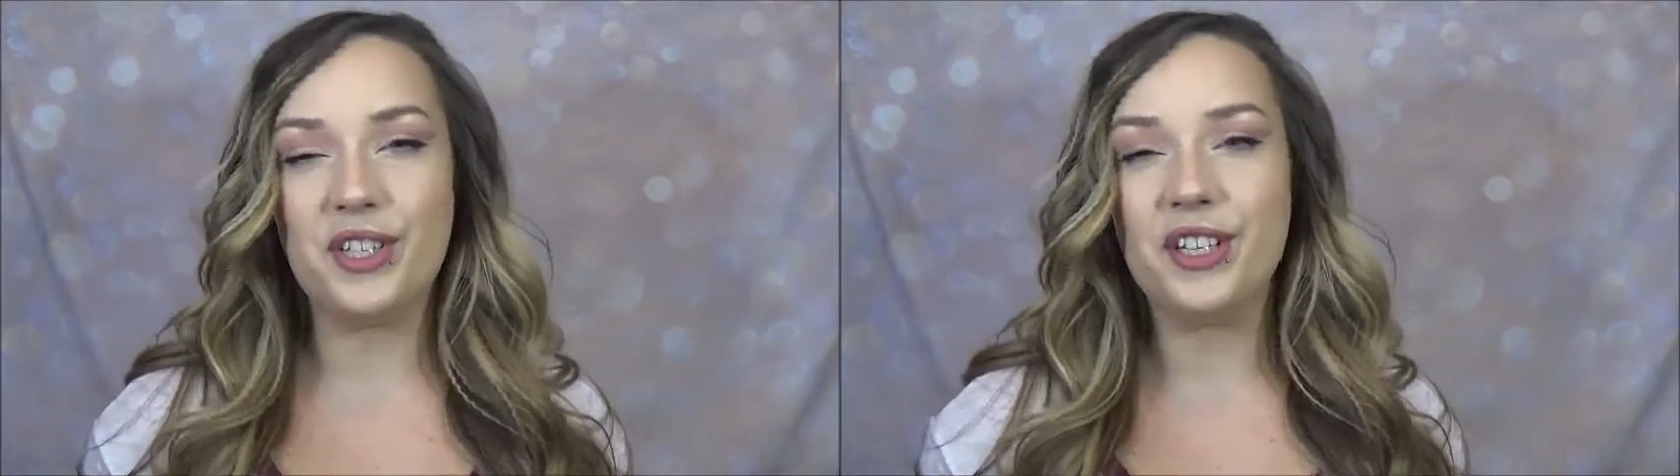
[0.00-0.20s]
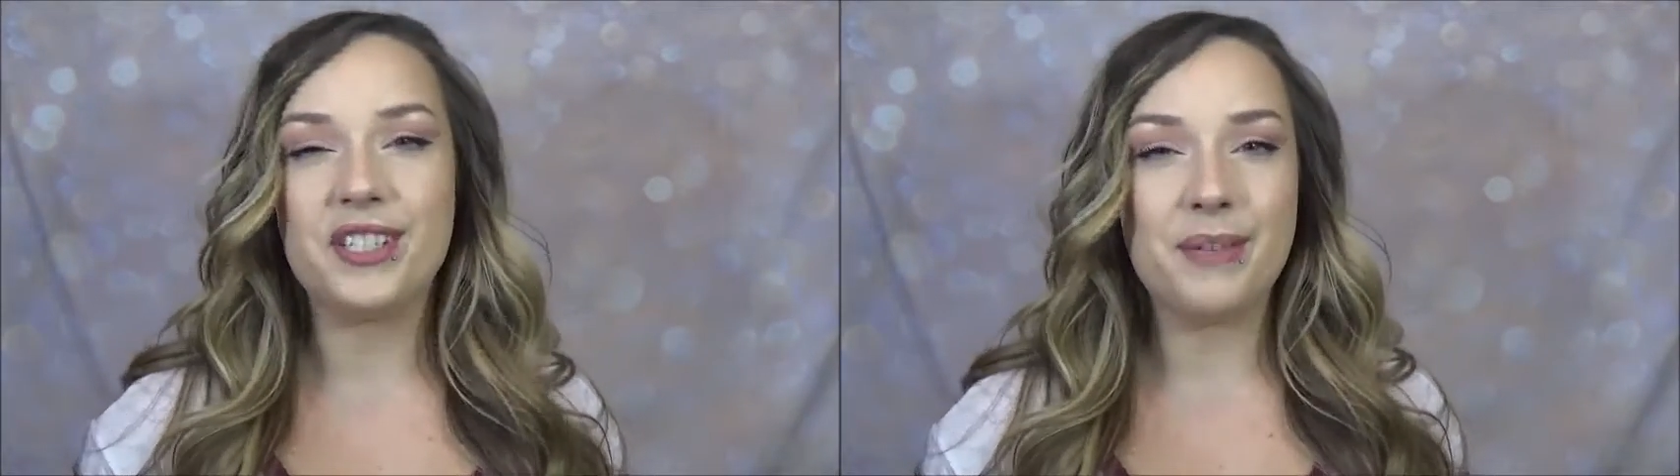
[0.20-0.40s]

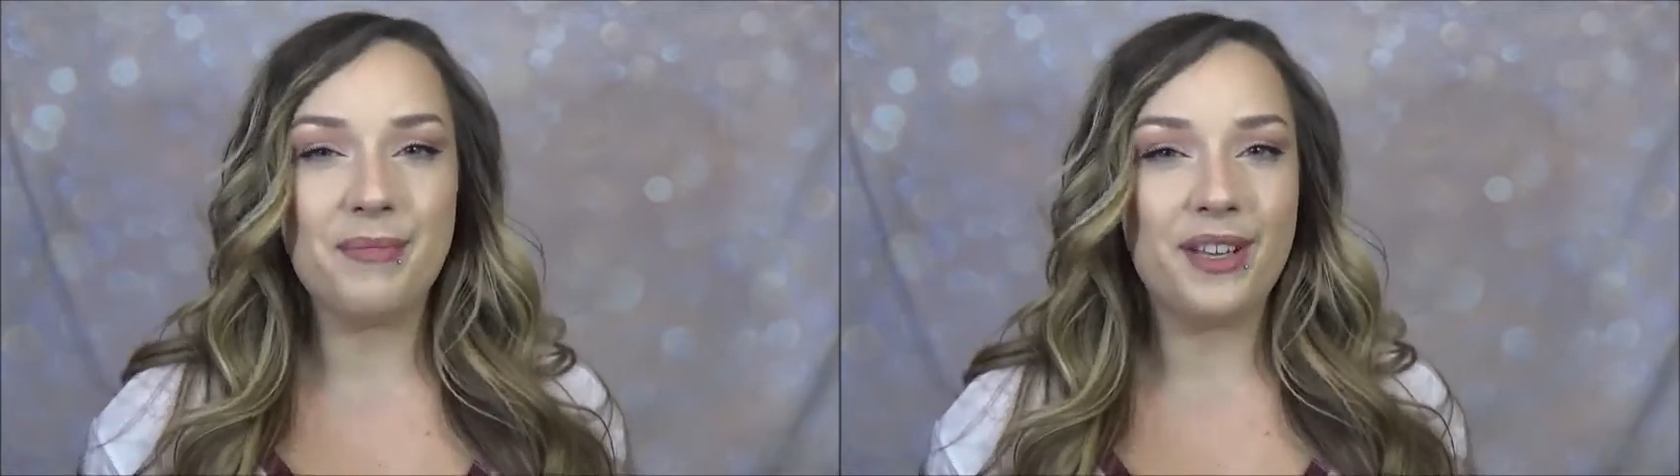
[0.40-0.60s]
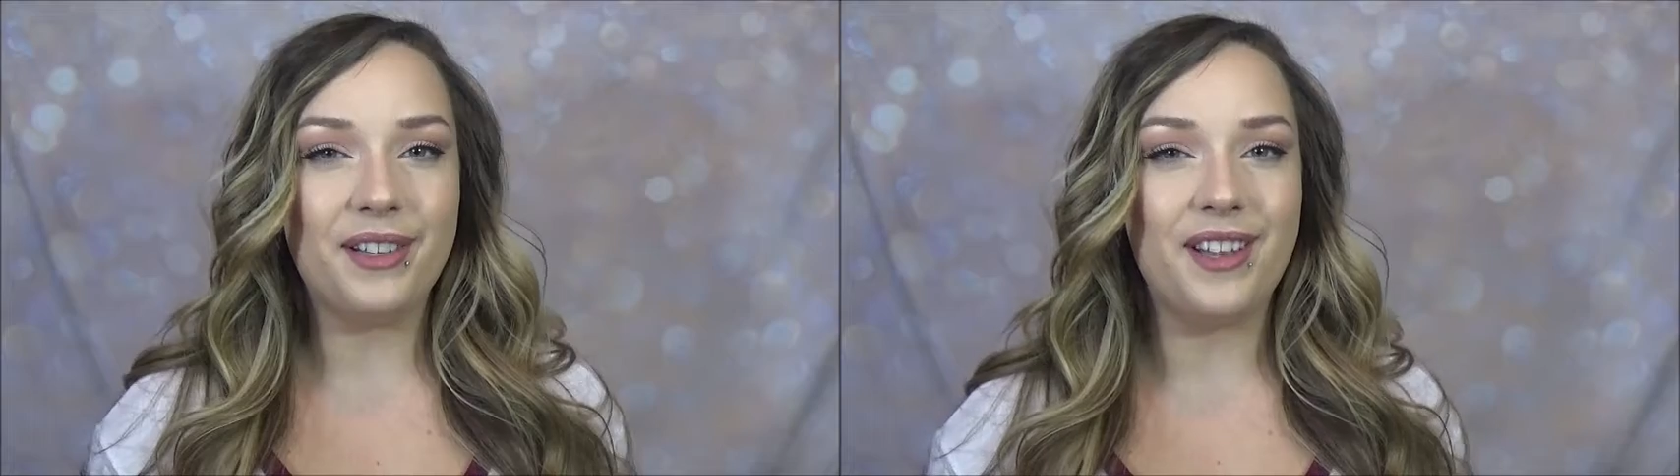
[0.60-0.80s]
or
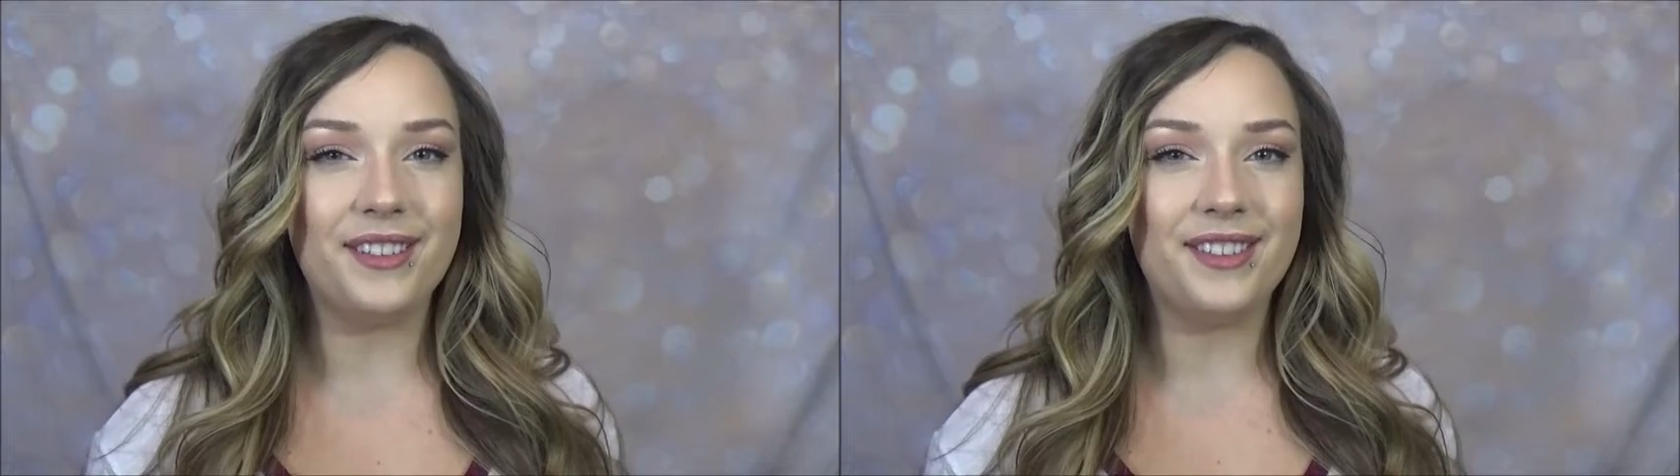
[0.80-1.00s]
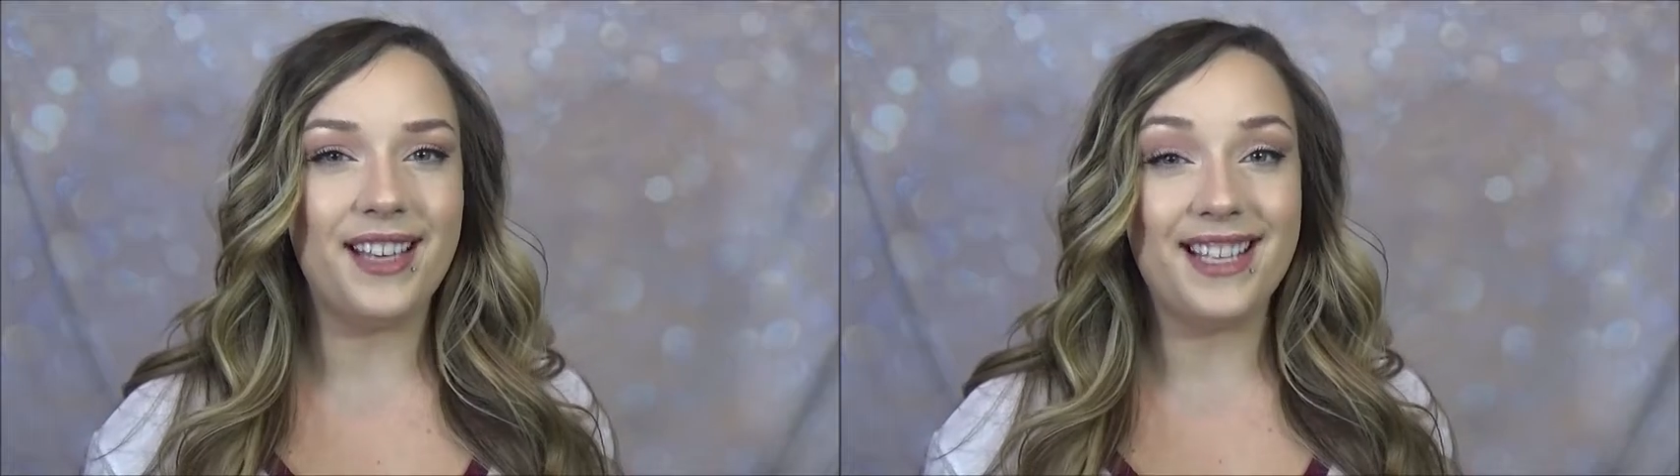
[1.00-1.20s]
something
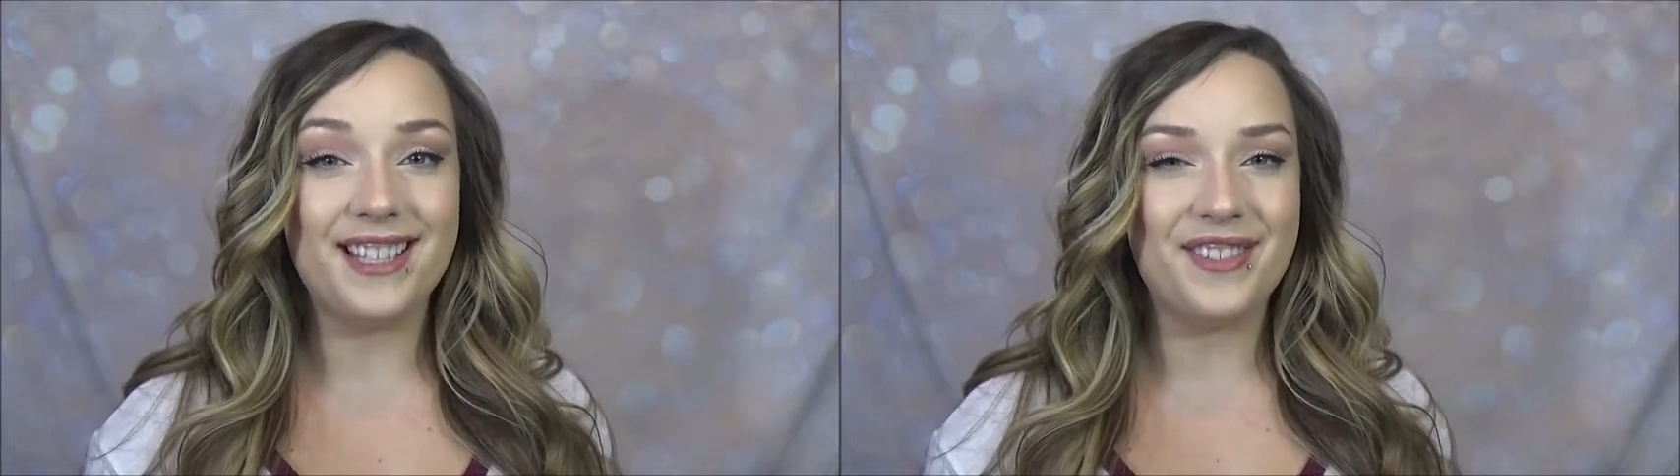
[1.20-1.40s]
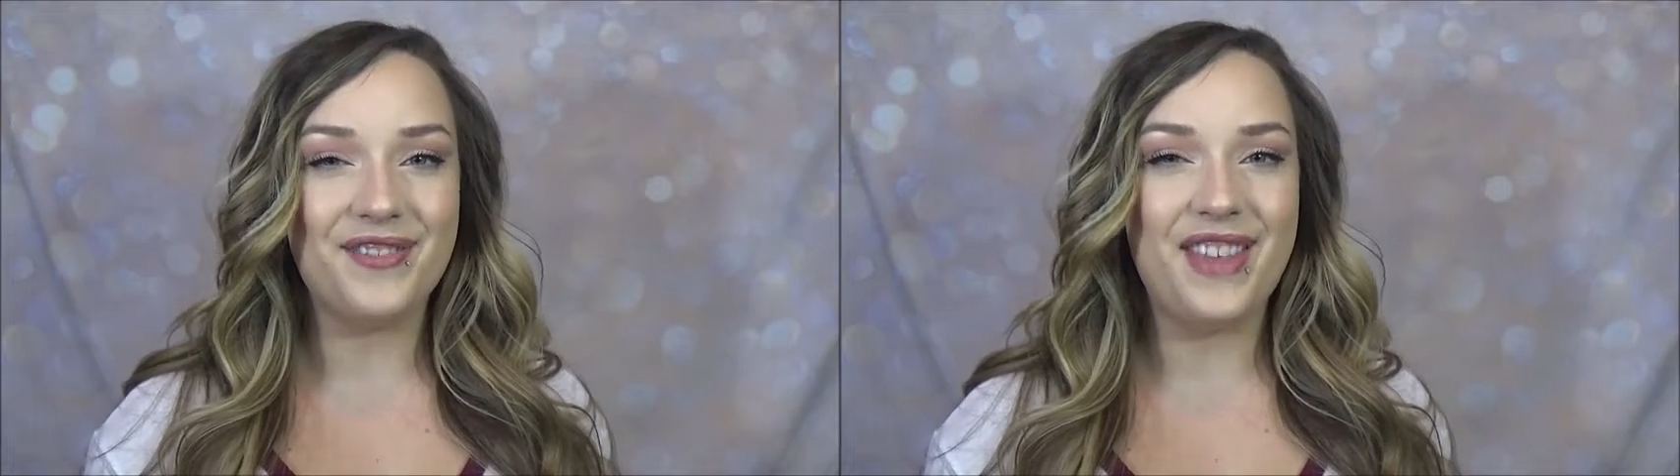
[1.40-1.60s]
along the
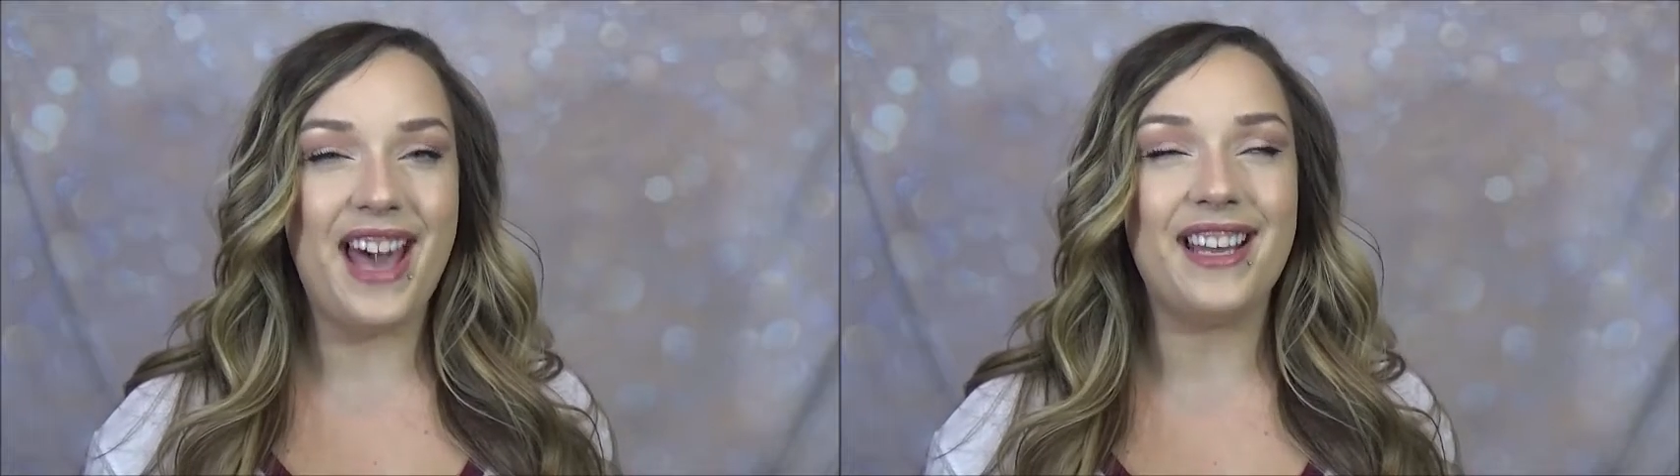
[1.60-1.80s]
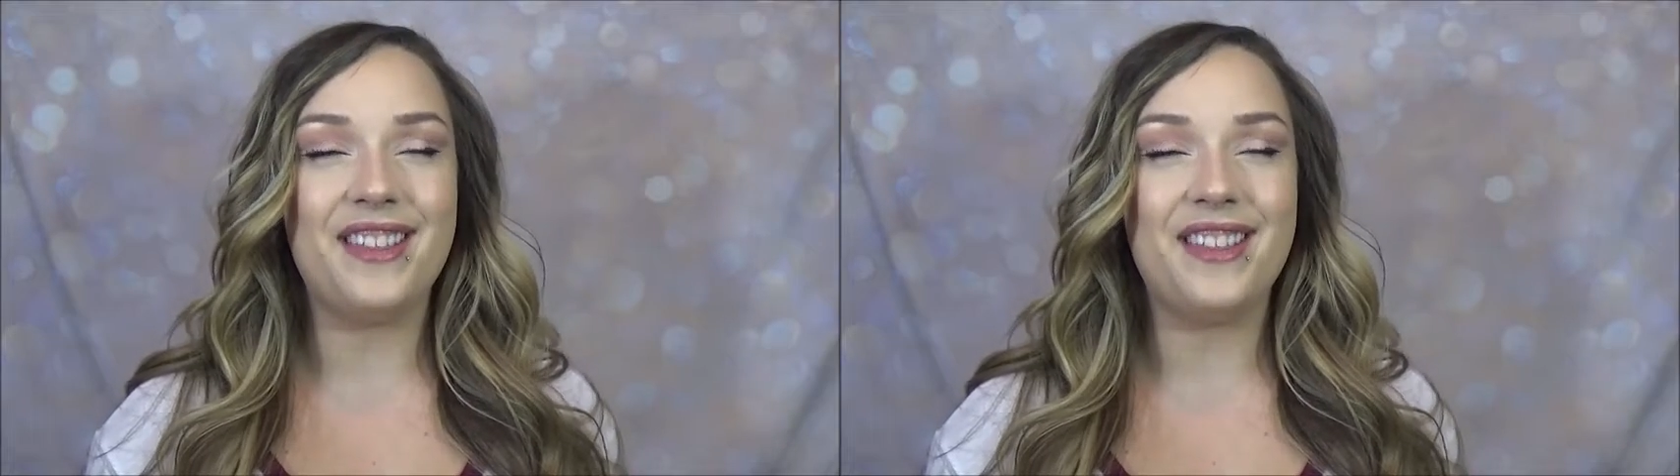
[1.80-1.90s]
lines of that.